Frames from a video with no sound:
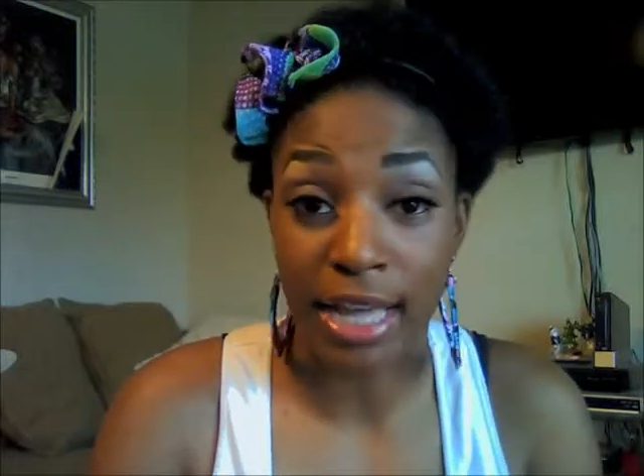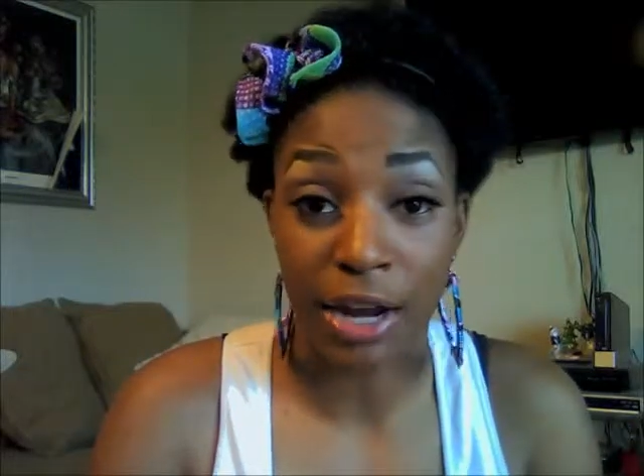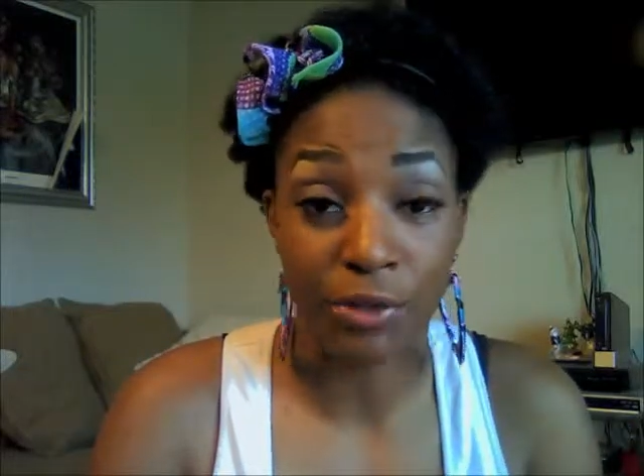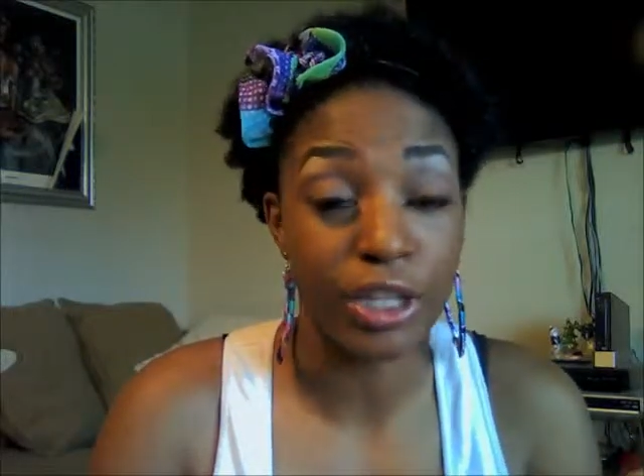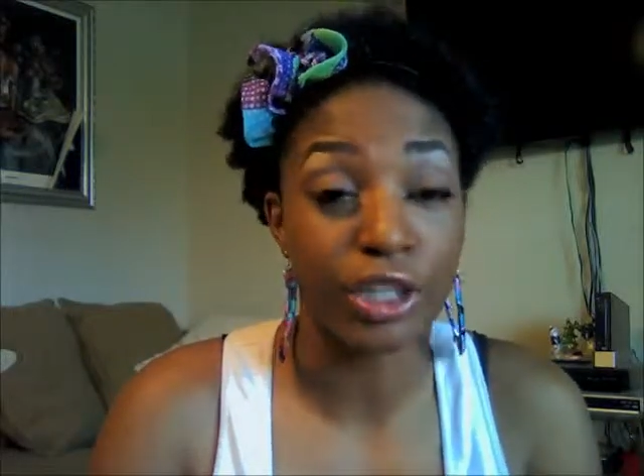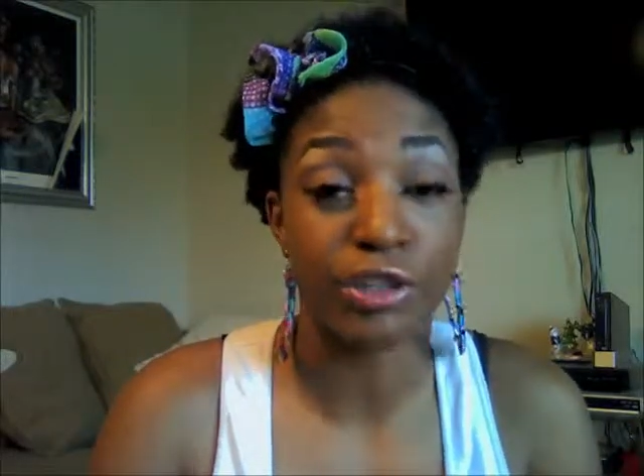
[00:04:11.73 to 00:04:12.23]
I
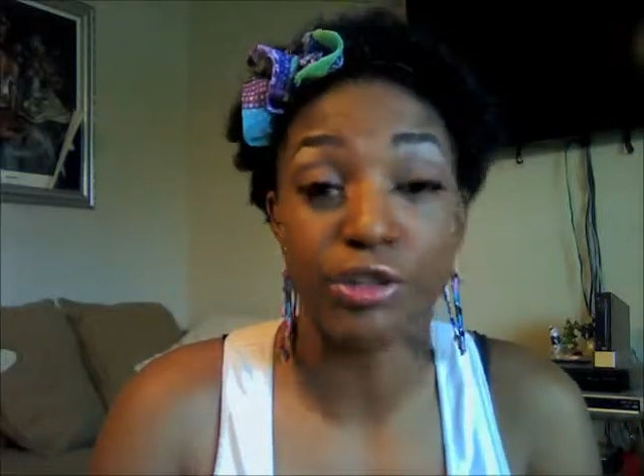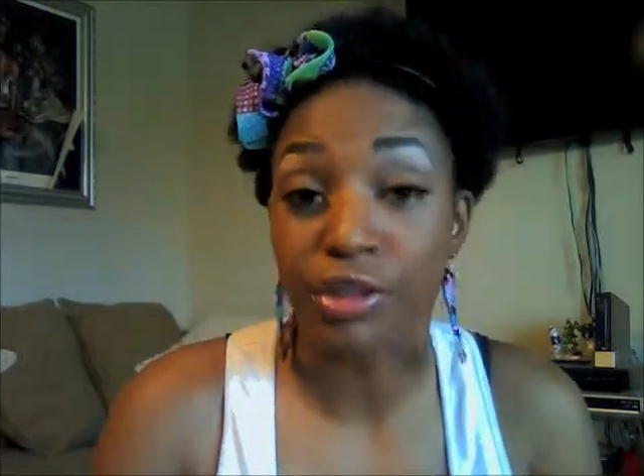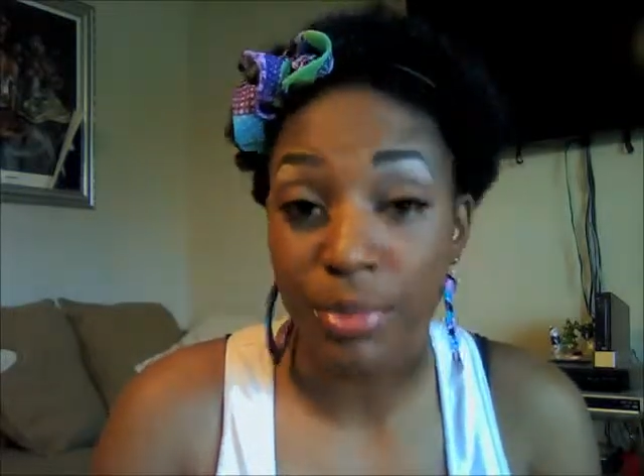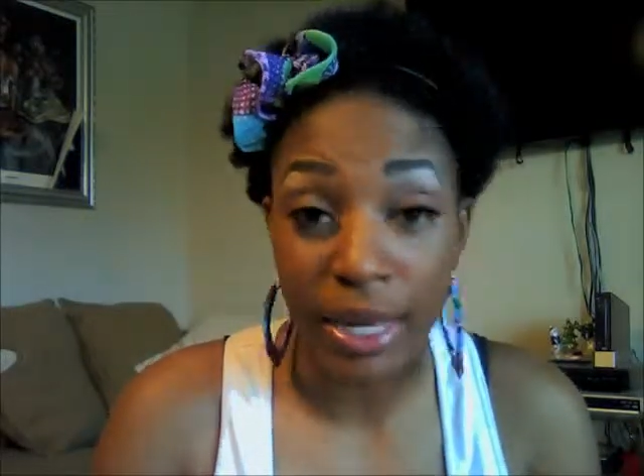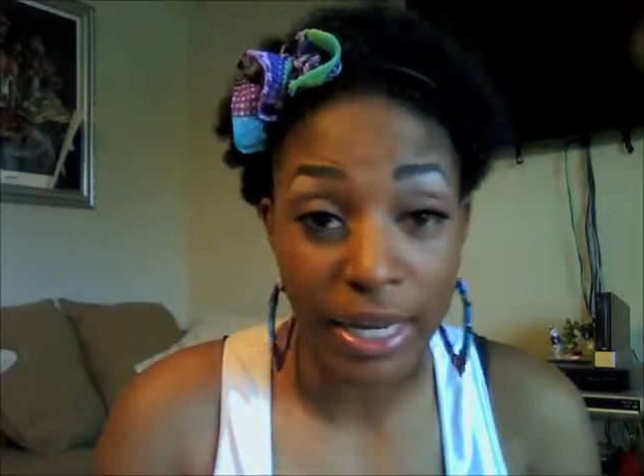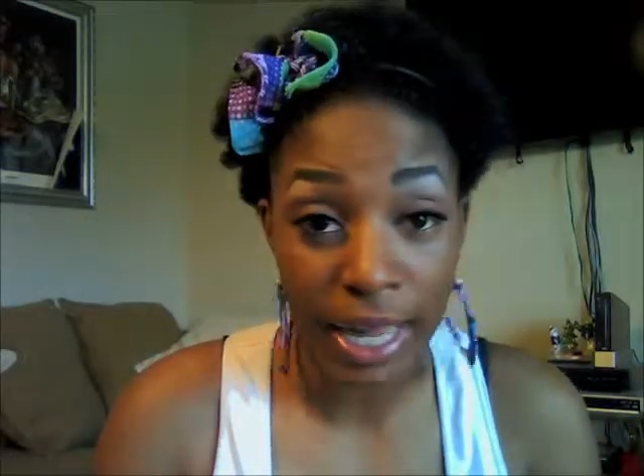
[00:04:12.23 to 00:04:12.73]
reuse
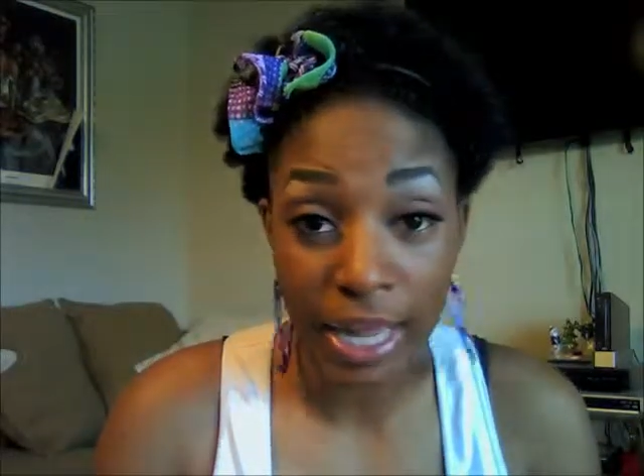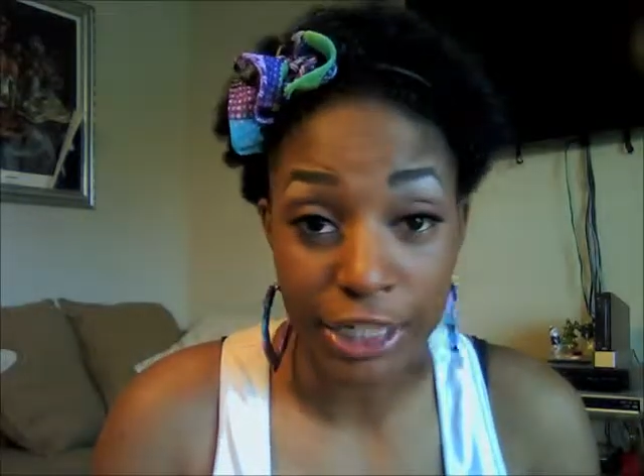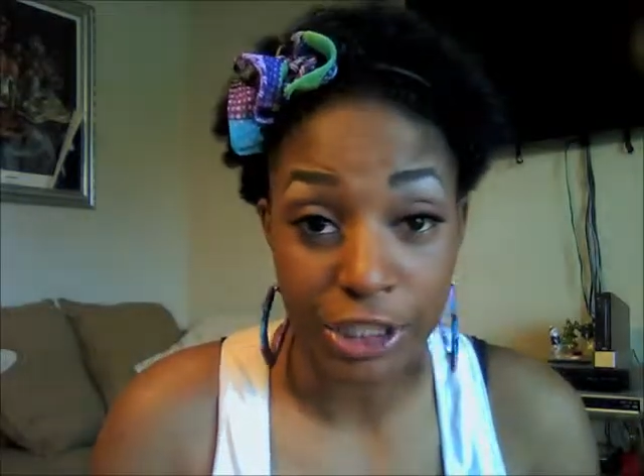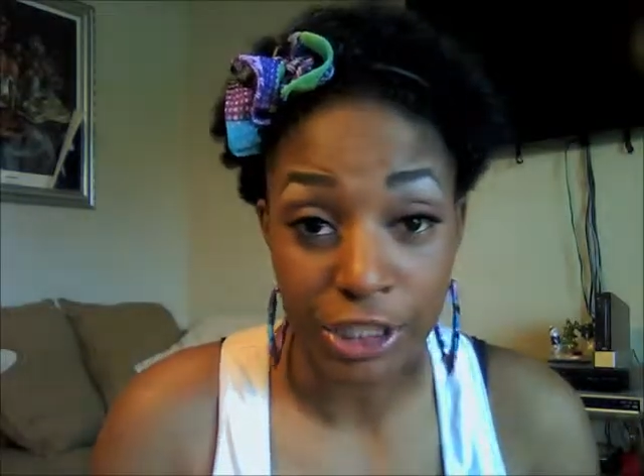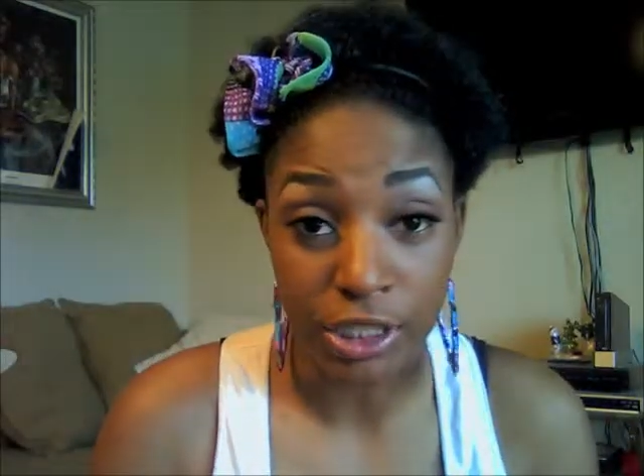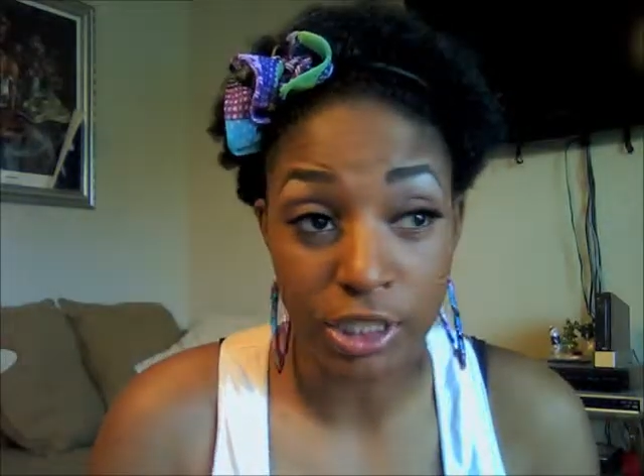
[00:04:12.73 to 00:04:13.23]
my
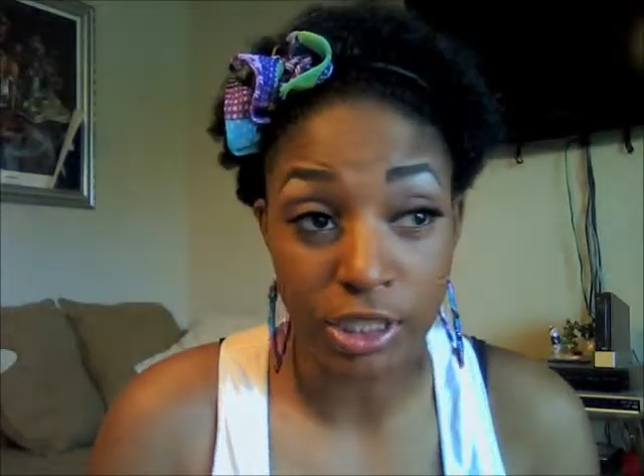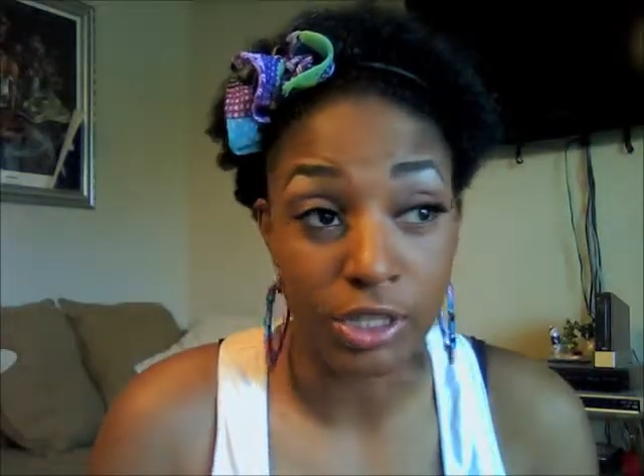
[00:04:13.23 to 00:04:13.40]
lashes.